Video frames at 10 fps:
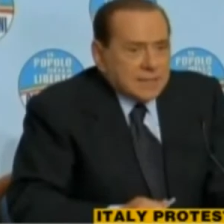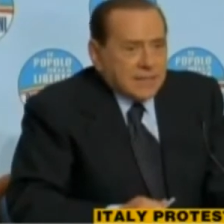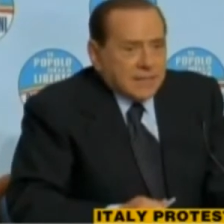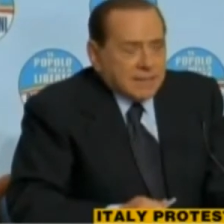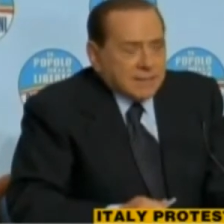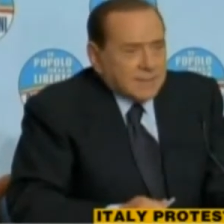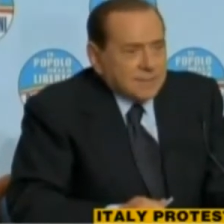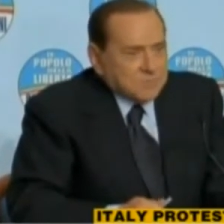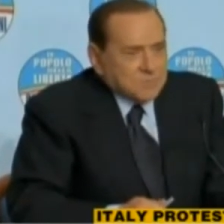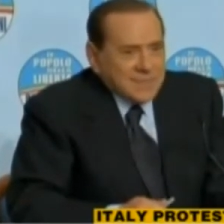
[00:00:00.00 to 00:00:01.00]
In the meantime,
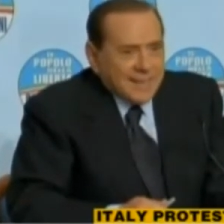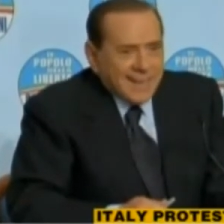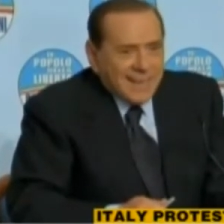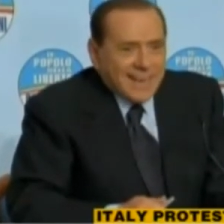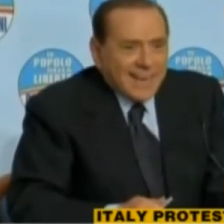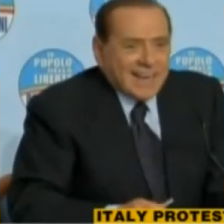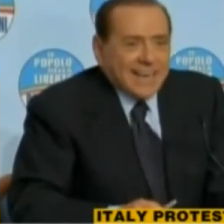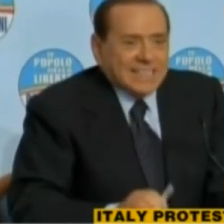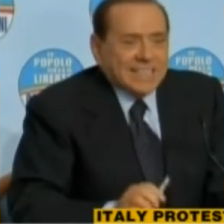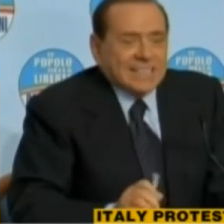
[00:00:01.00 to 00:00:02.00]
Italian opposition
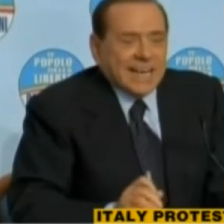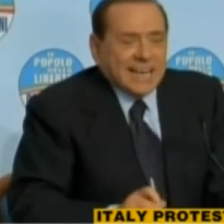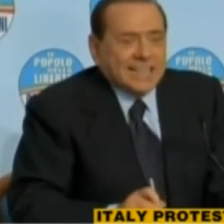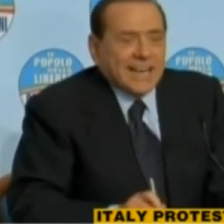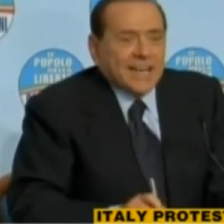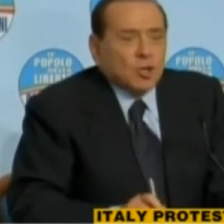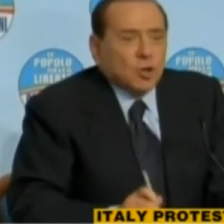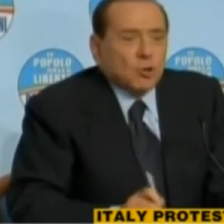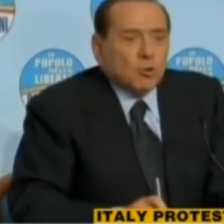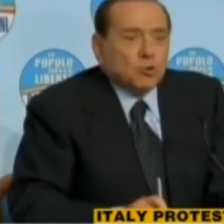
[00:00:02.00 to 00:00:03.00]
parties have also
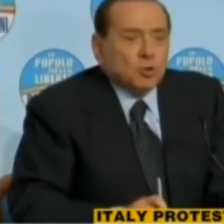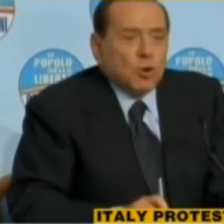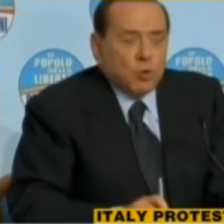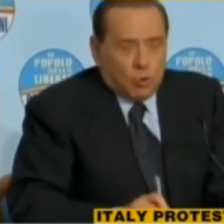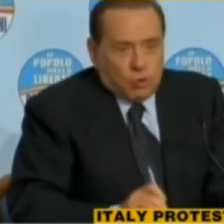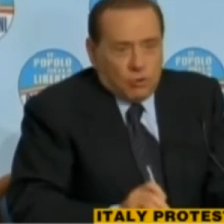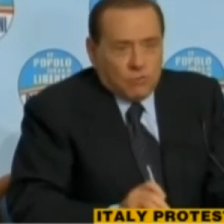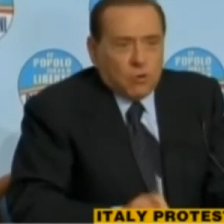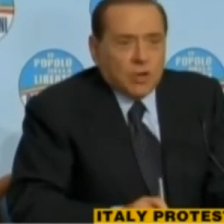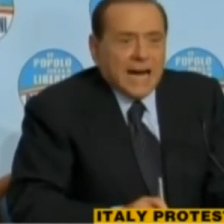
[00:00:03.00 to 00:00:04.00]
protested over a decree
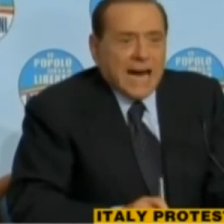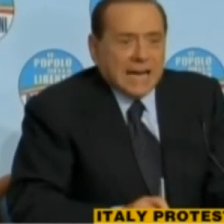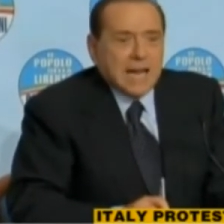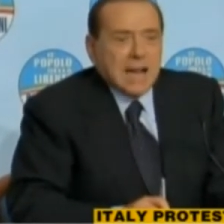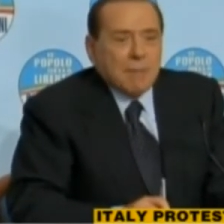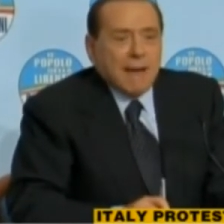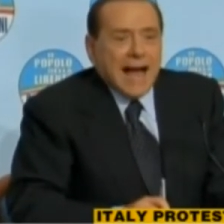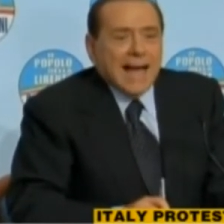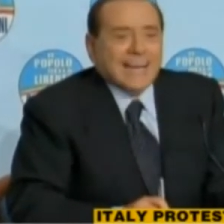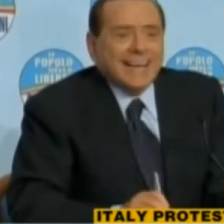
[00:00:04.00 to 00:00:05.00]
to reinstate
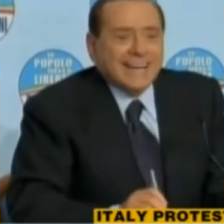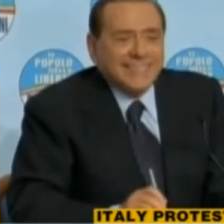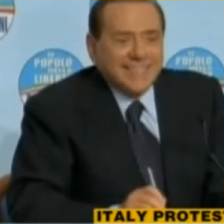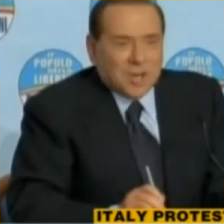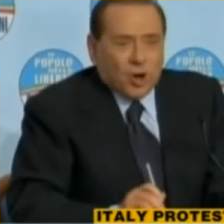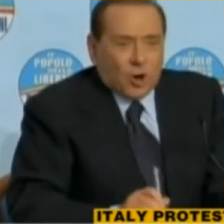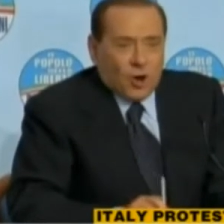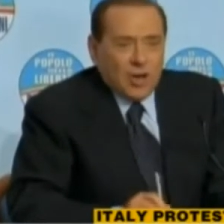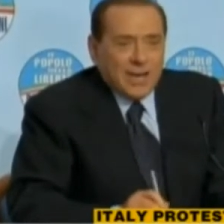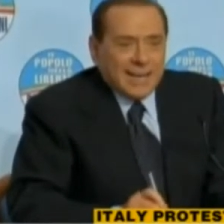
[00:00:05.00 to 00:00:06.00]
government candidates for
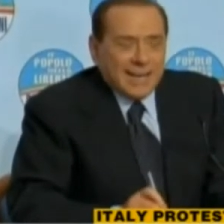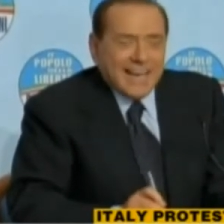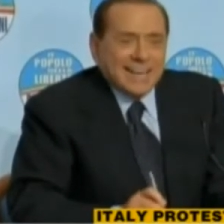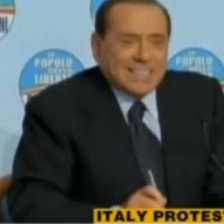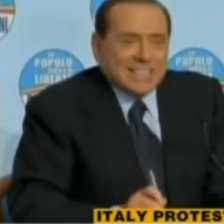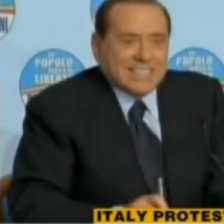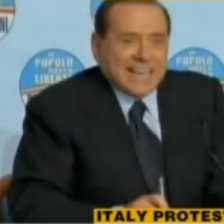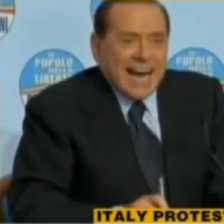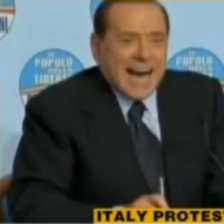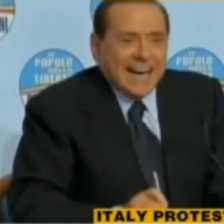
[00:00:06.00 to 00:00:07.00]
regional elections this
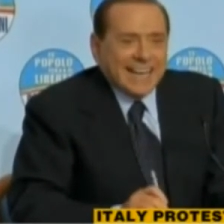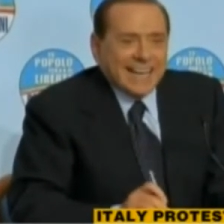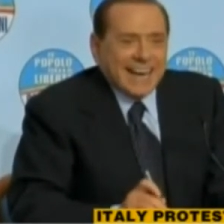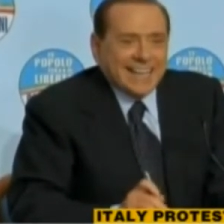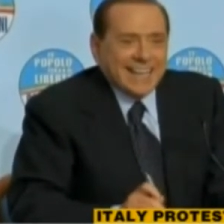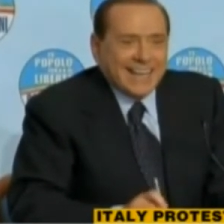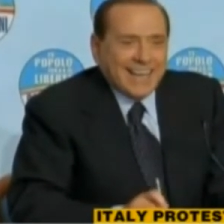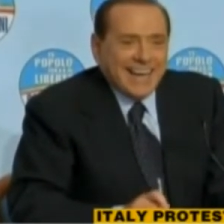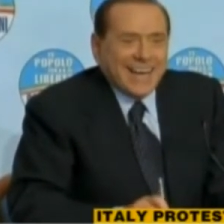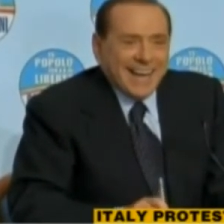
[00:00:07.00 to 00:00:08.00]
month.
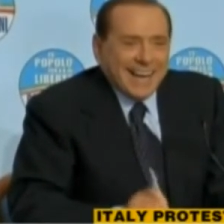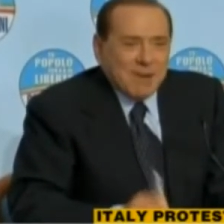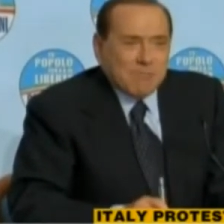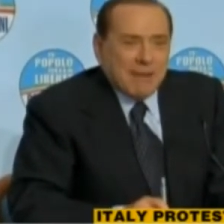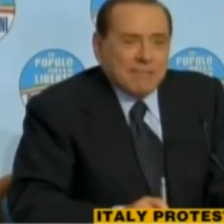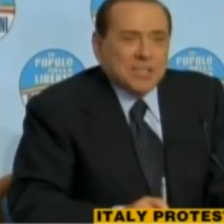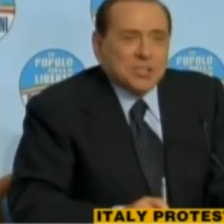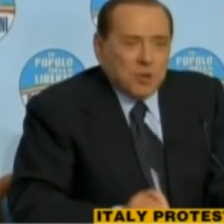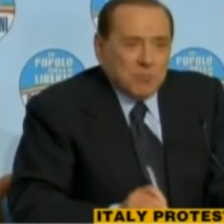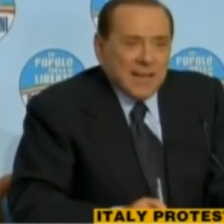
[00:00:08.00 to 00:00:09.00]
The March 28th through
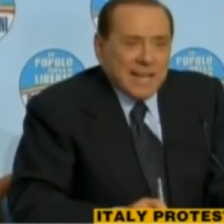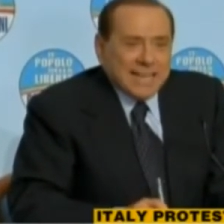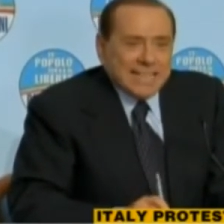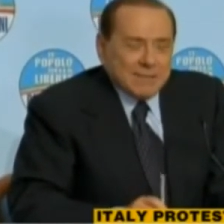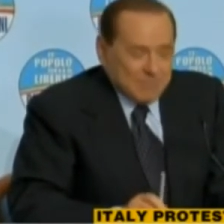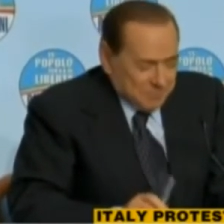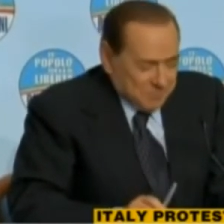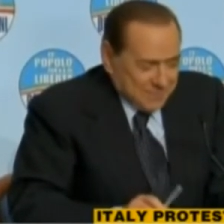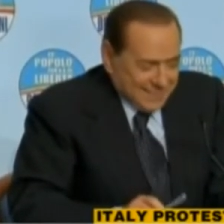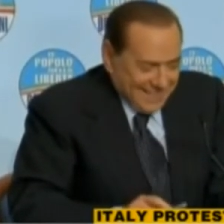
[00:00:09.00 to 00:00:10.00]
29th elections
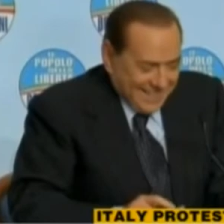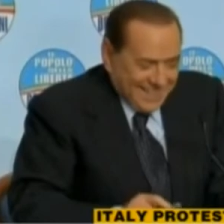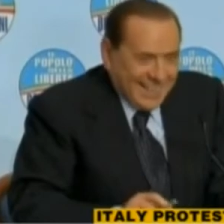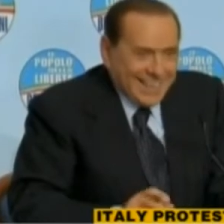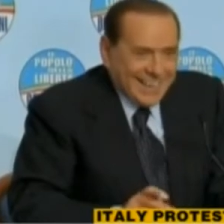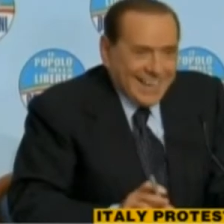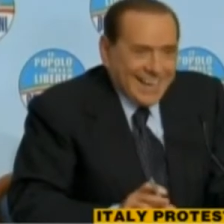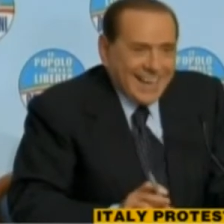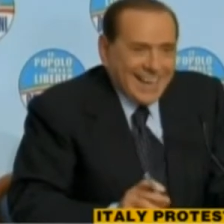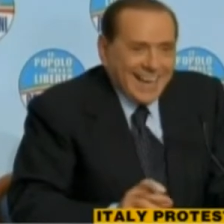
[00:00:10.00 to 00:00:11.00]
in 13 of
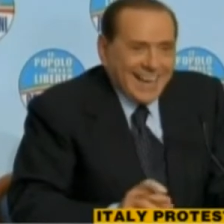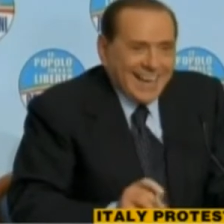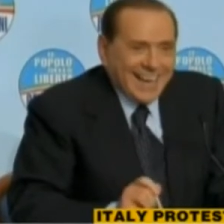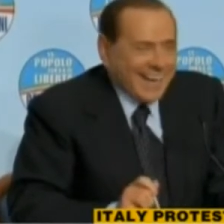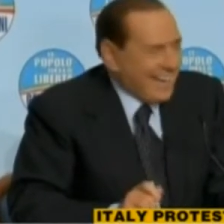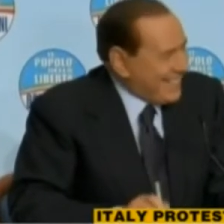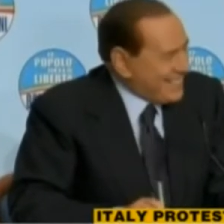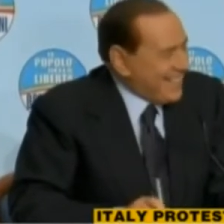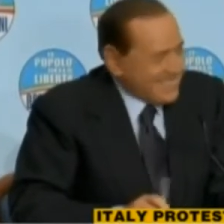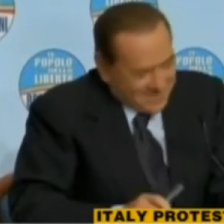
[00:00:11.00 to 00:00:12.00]
Italy's 20
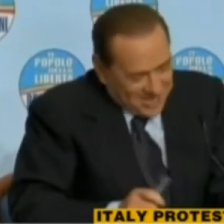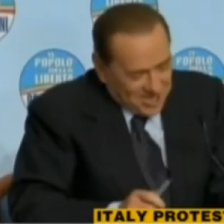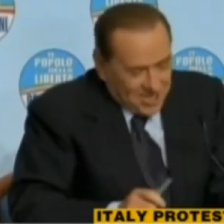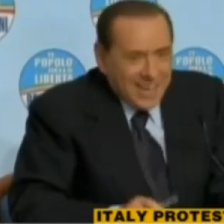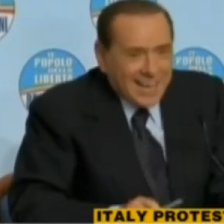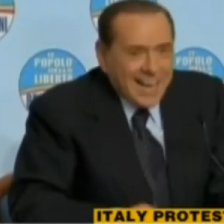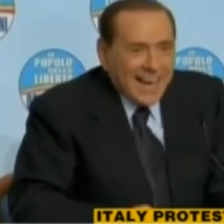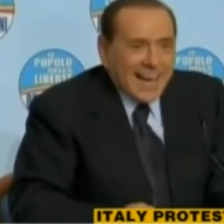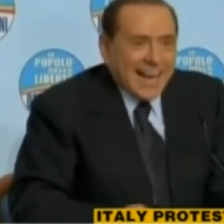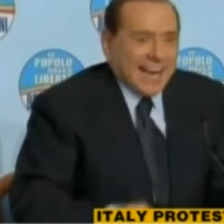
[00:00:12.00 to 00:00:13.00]
regions are regarded as
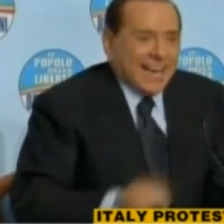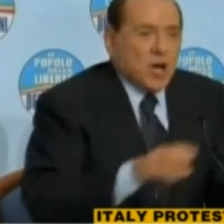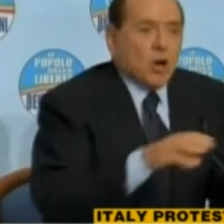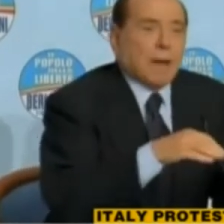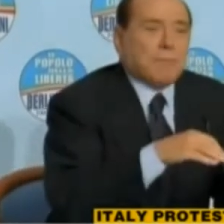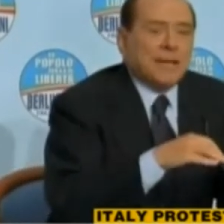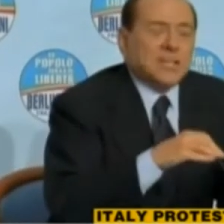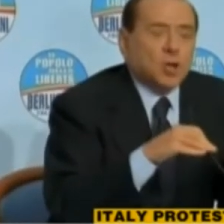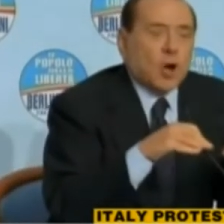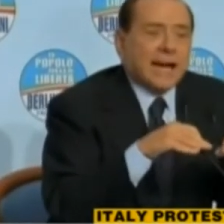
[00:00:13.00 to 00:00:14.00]
a test for
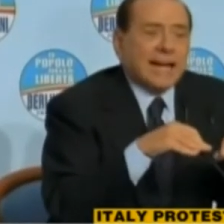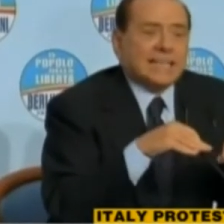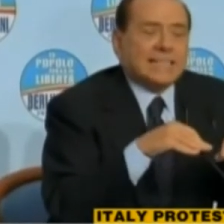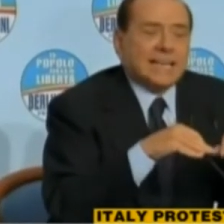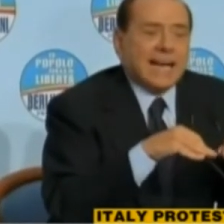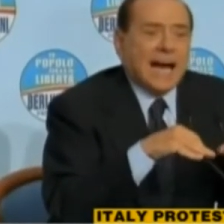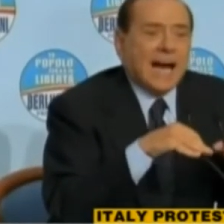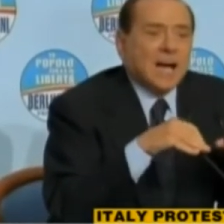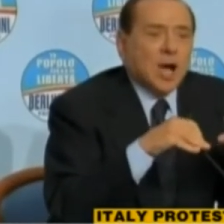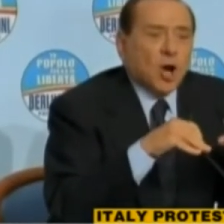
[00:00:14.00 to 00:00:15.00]
Berlusconi after a year